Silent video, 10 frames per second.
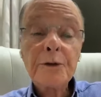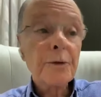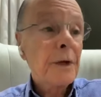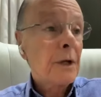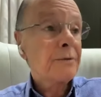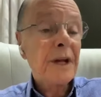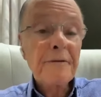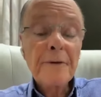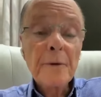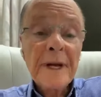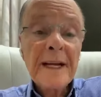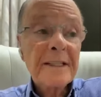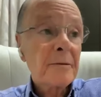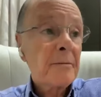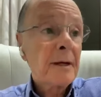I have
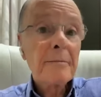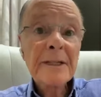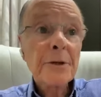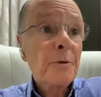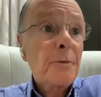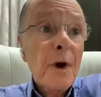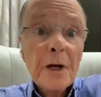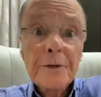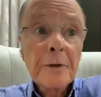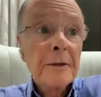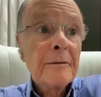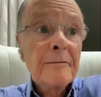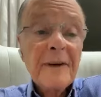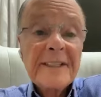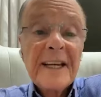inf influence, but I
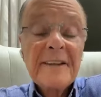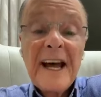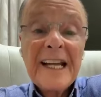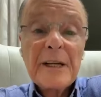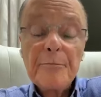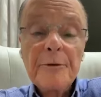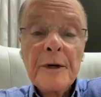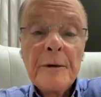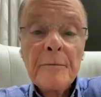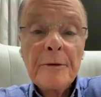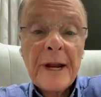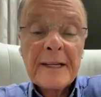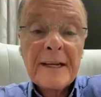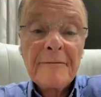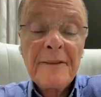cannot do anything
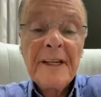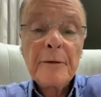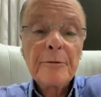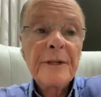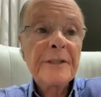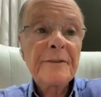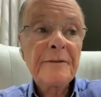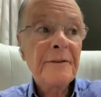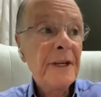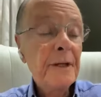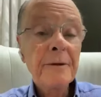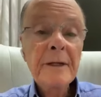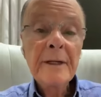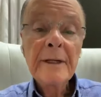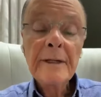for my son or my
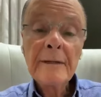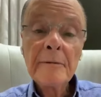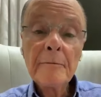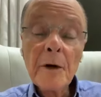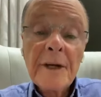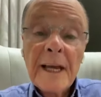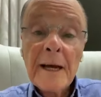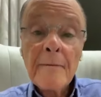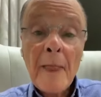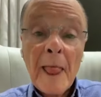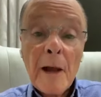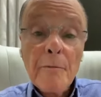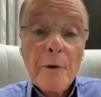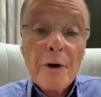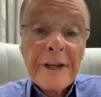daughter.
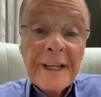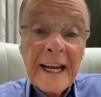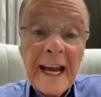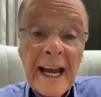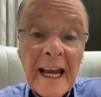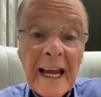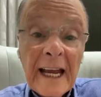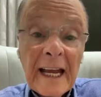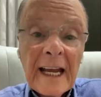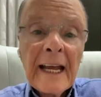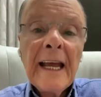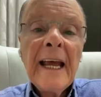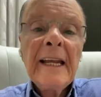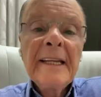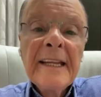Why? Because
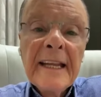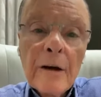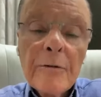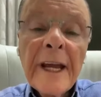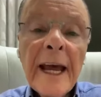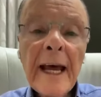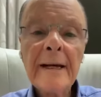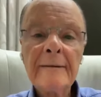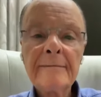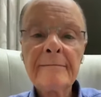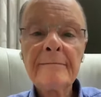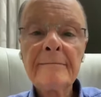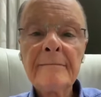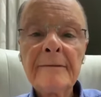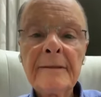they do not want my
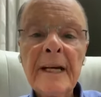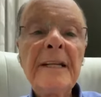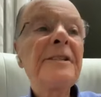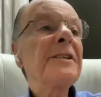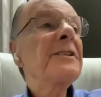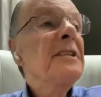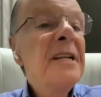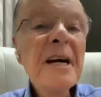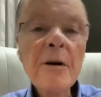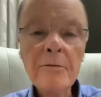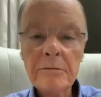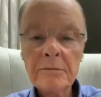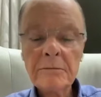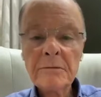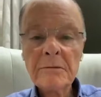help. They say no
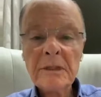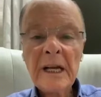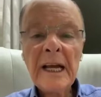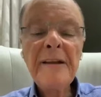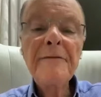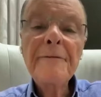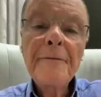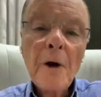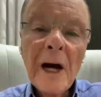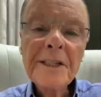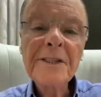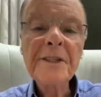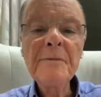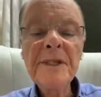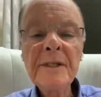to me. They run
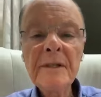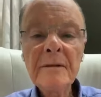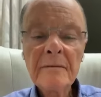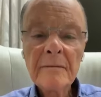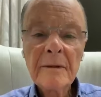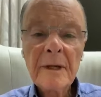away from me.